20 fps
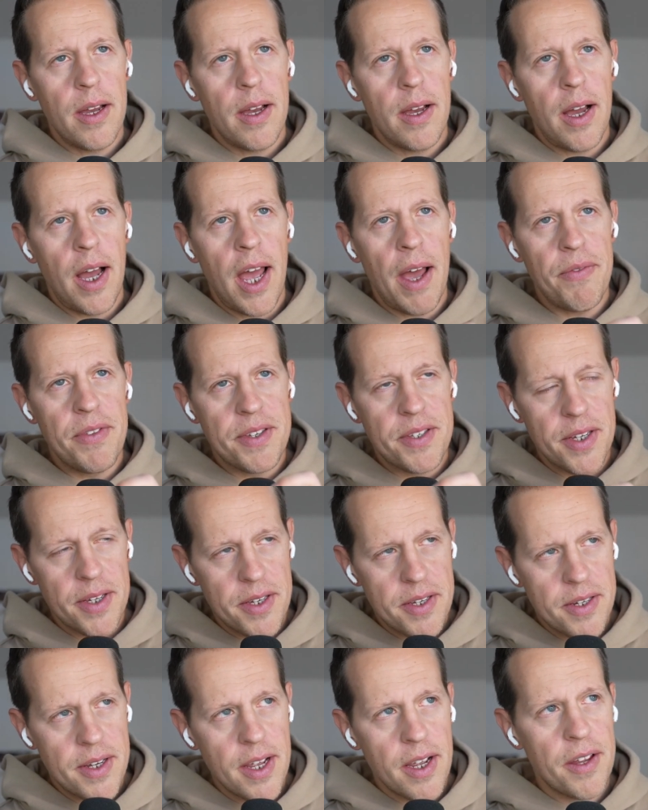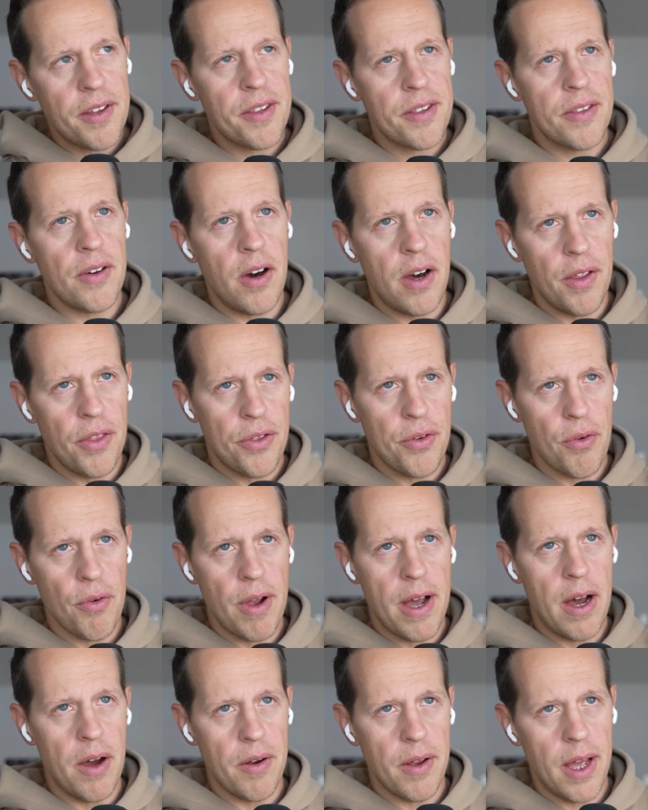have this distinct thought
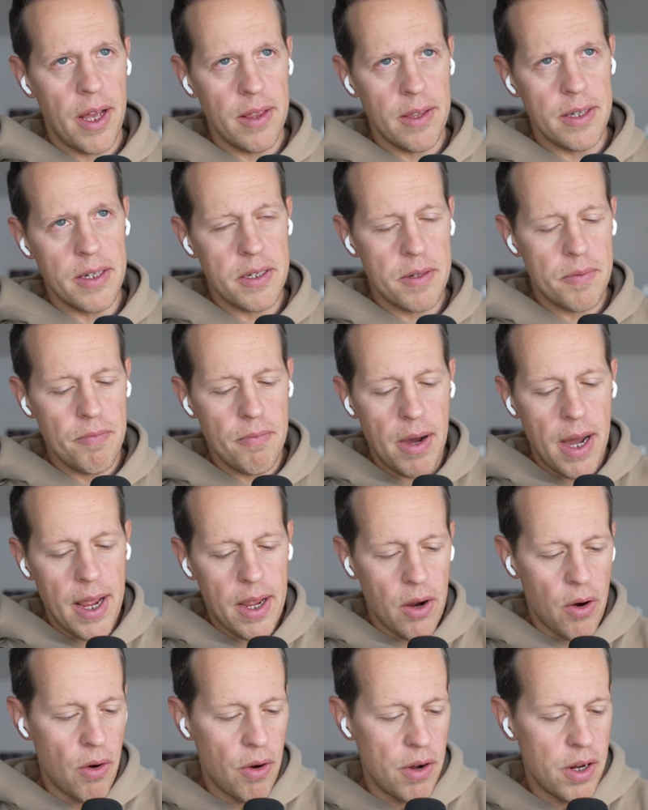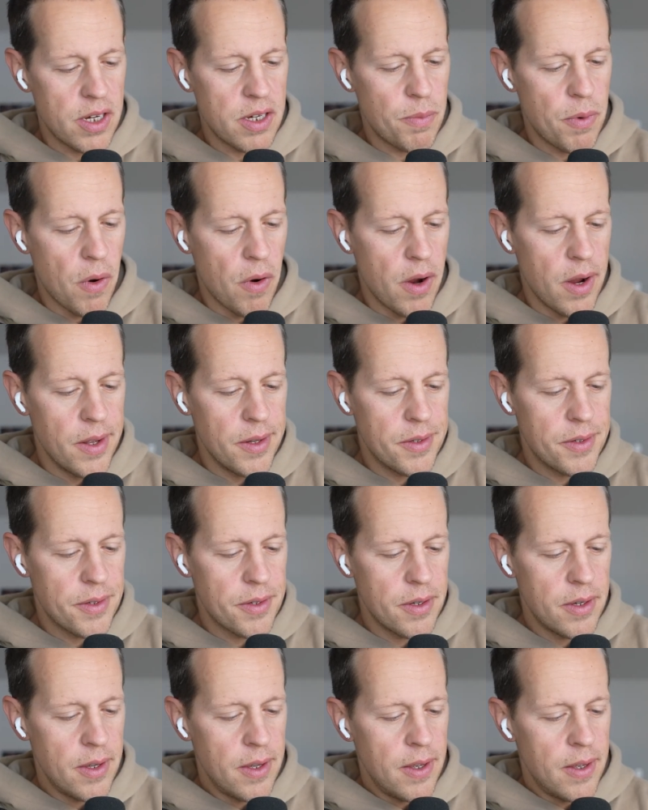throughout at least my current experience,
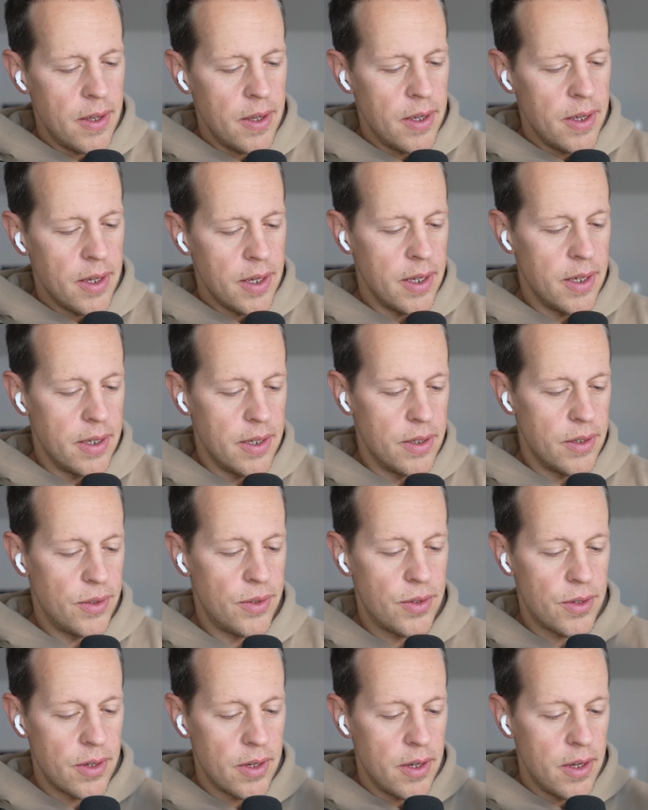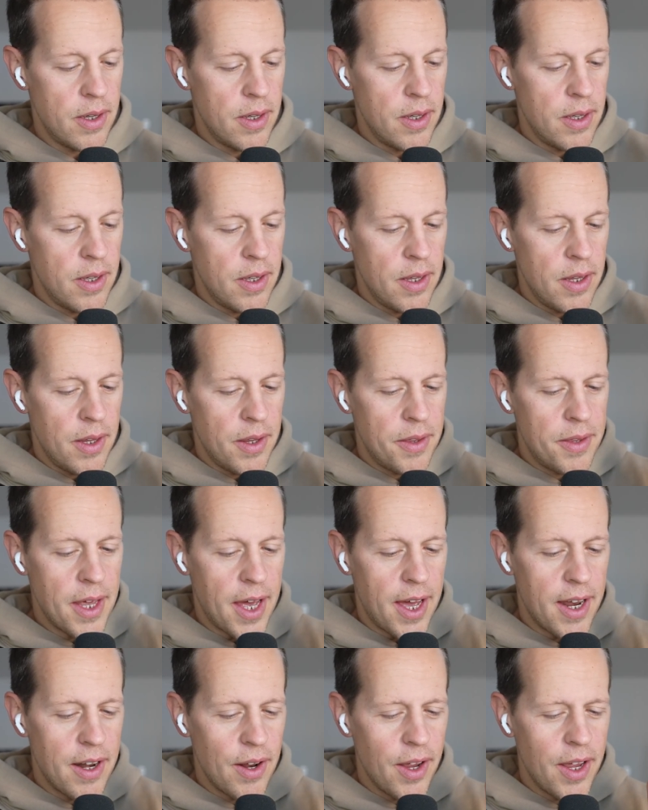is
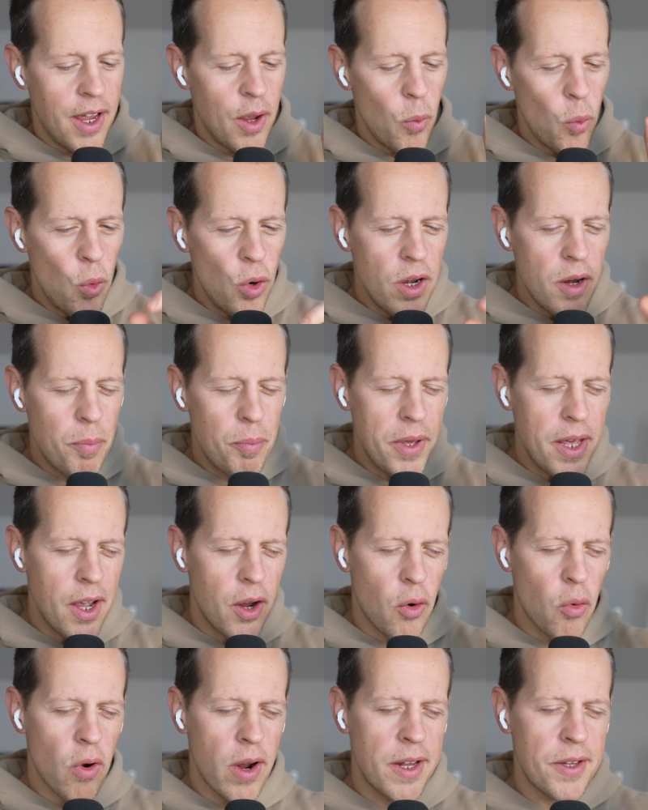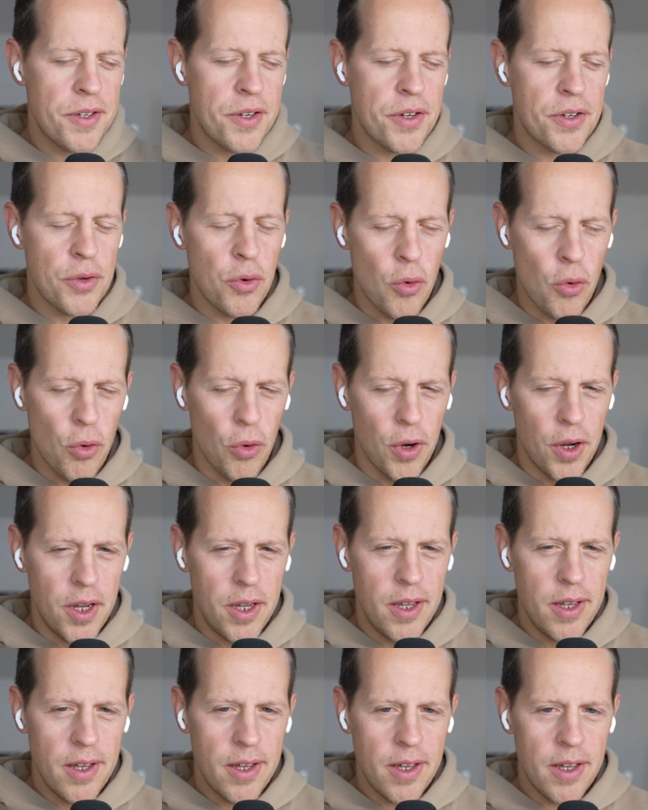that it wouldn't be a great
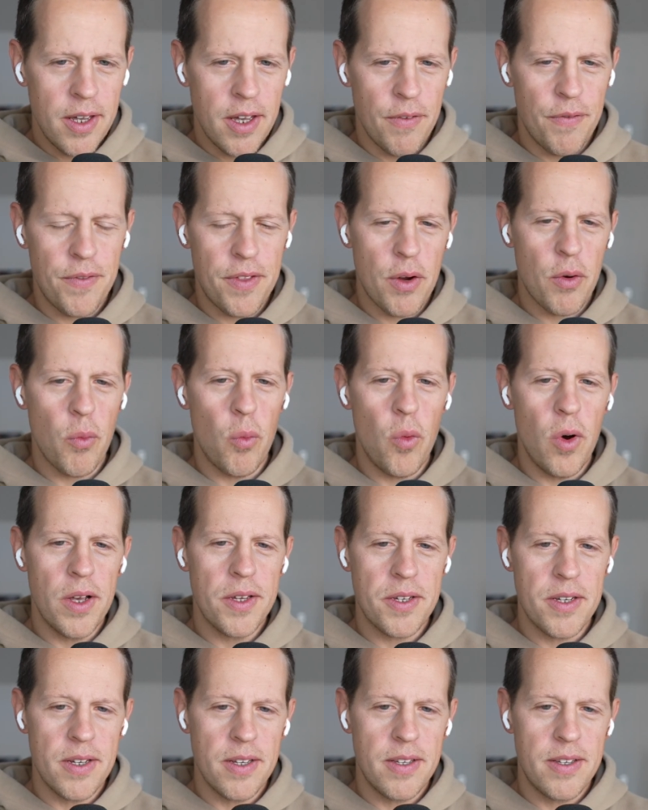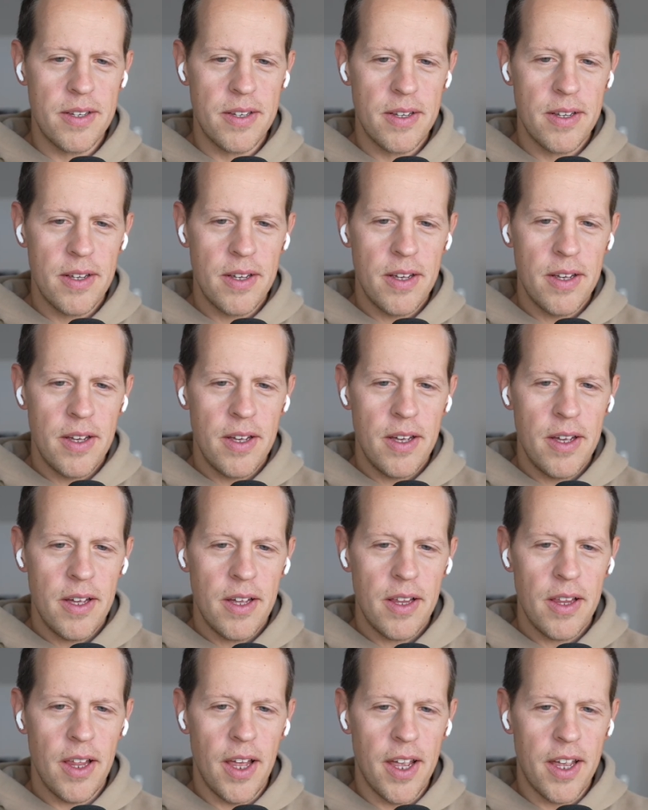story if there wasn't
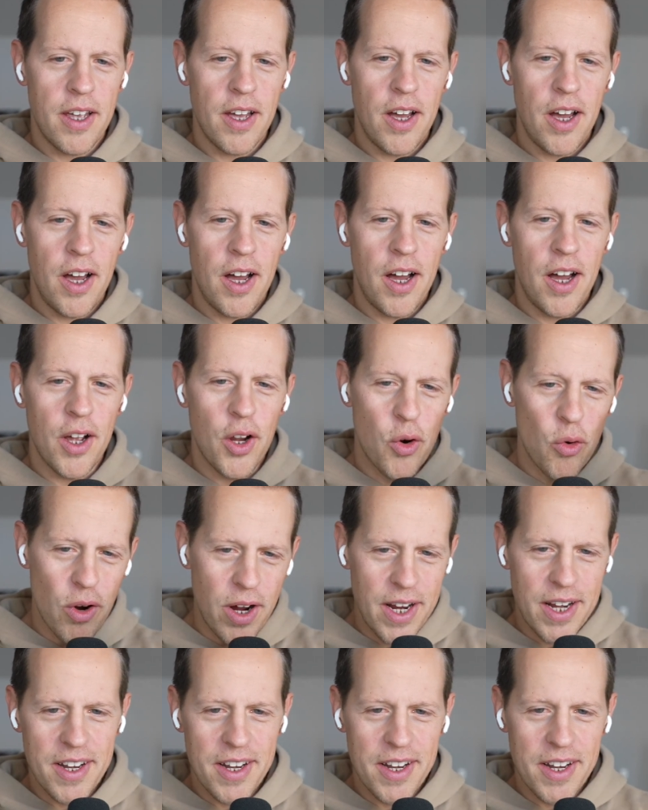like a great